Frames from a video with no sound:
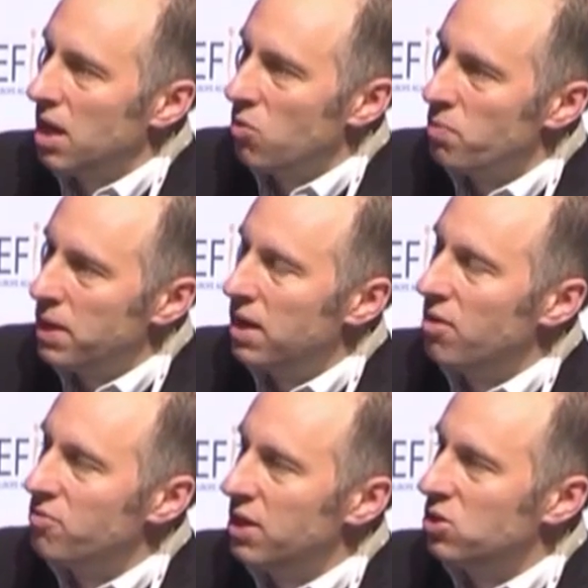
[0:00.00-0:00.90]
It would be
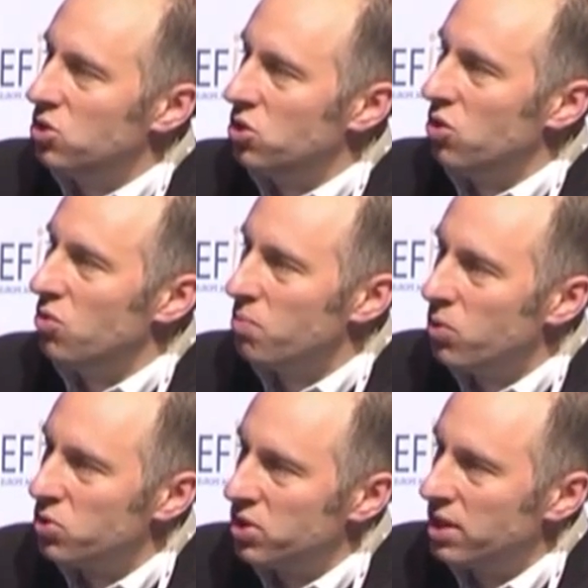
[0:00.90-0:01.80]
lovely to do
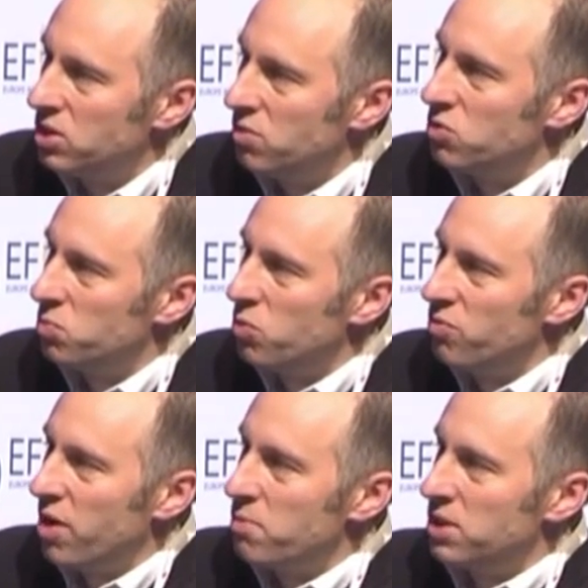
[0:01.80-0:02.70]
more studies of small
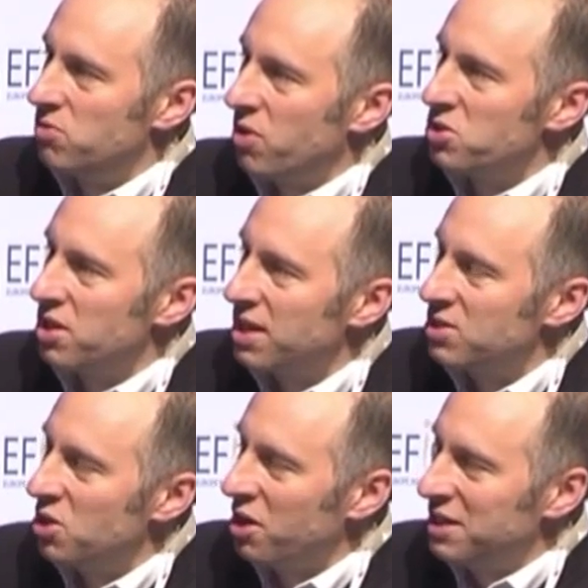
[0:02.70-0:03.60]
fibre dysfunction. I guess
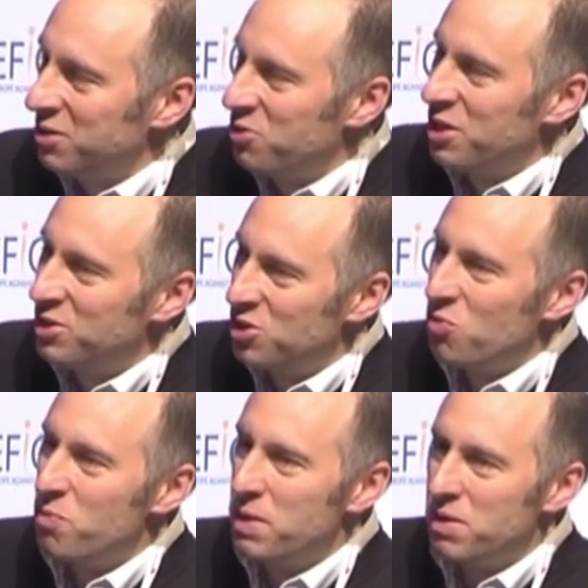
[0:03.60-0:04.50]
the ideal thing to
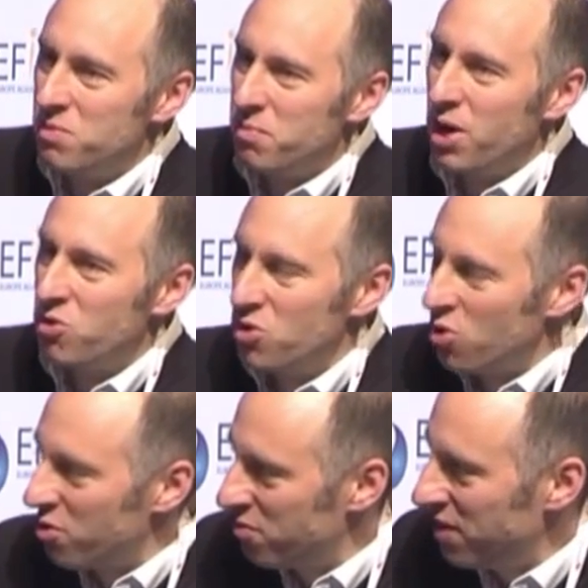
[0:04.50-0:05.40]
do would be
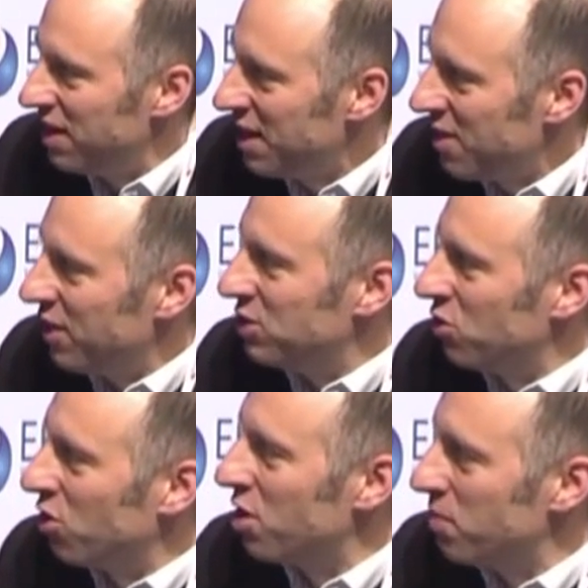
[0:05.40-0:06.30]
microneurography. That's
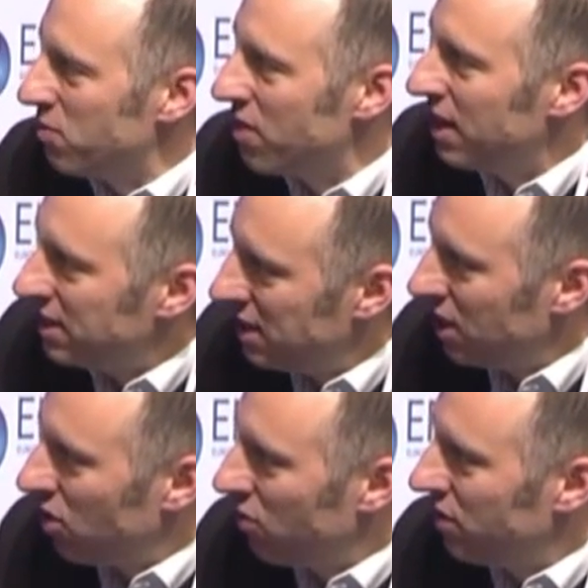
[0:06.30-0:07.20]
not going to be
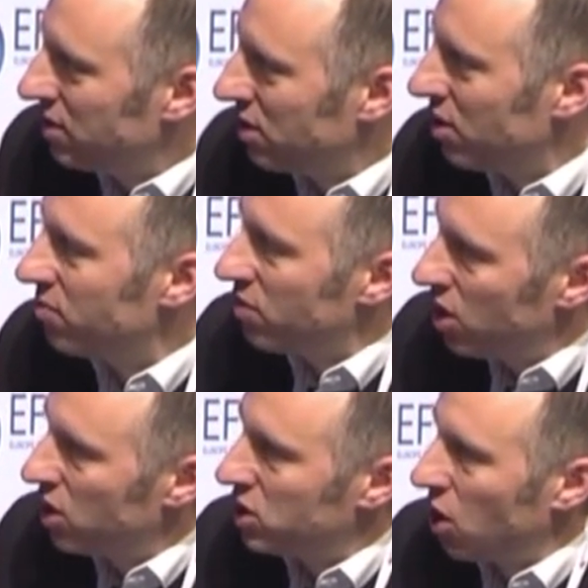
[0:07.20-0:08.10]
realistic on this kind of
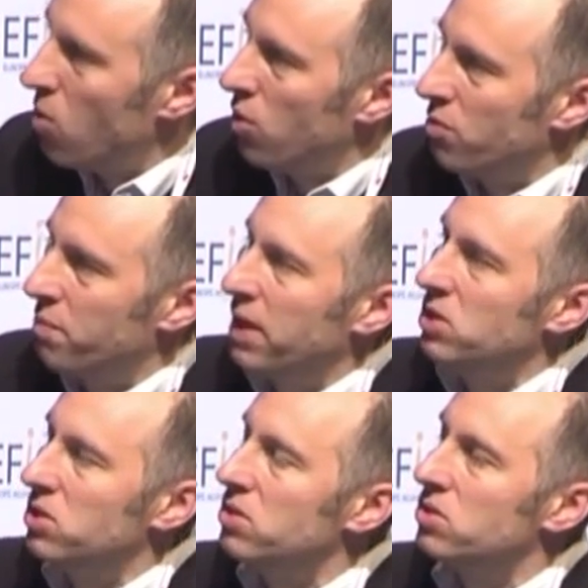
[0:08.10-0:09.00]
large cohort of
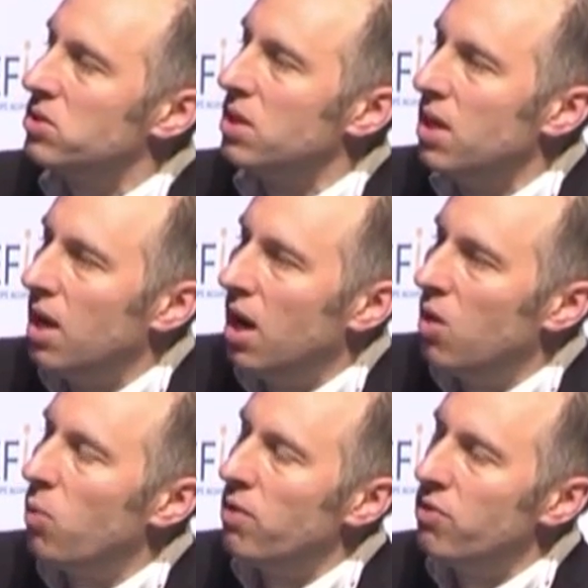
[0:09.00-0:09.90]
patients.
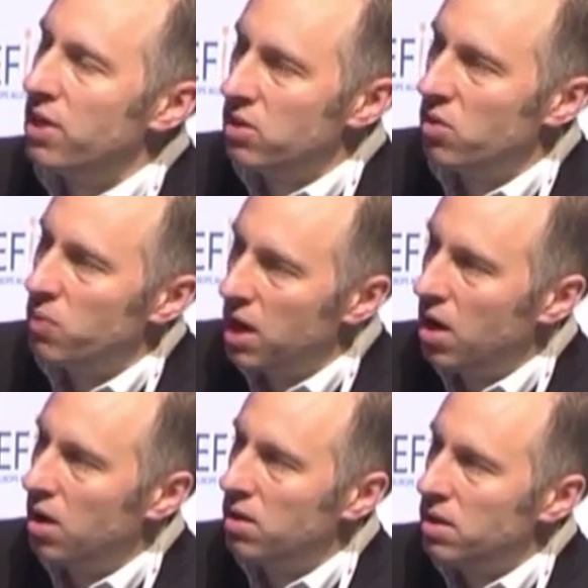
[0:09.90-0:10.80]
One thing that we
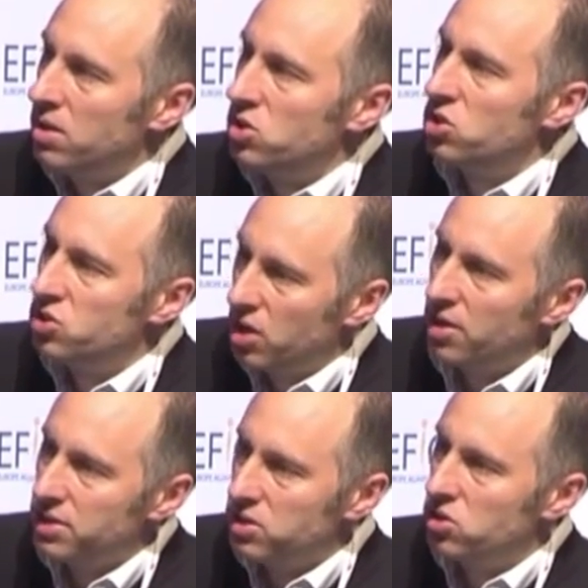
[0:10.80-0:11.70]
are just
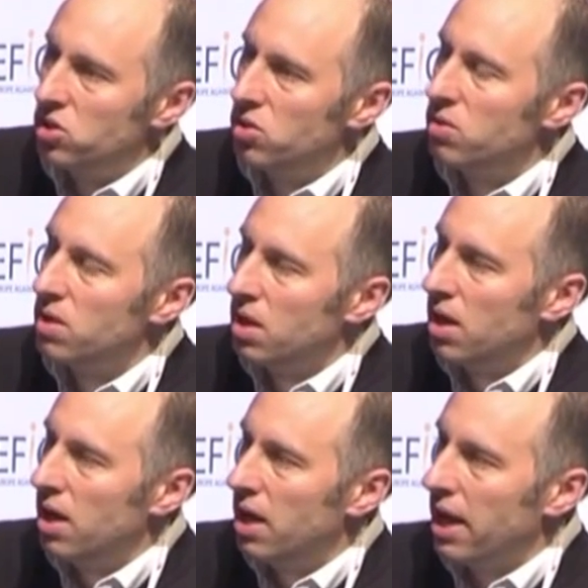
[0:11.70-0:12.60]
starting to do
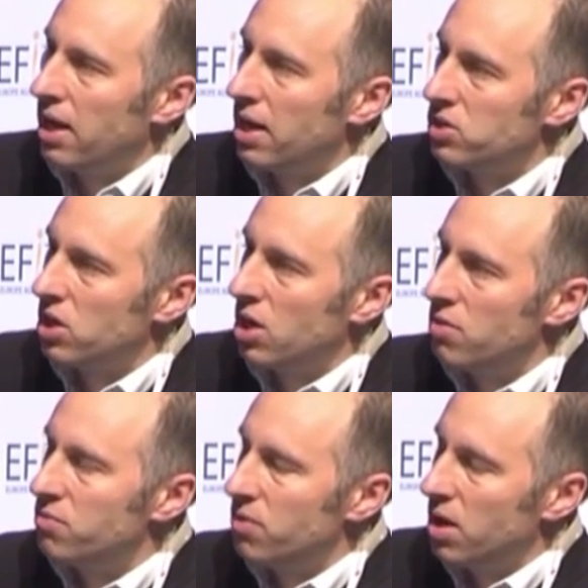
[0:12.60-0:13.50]
as a kind of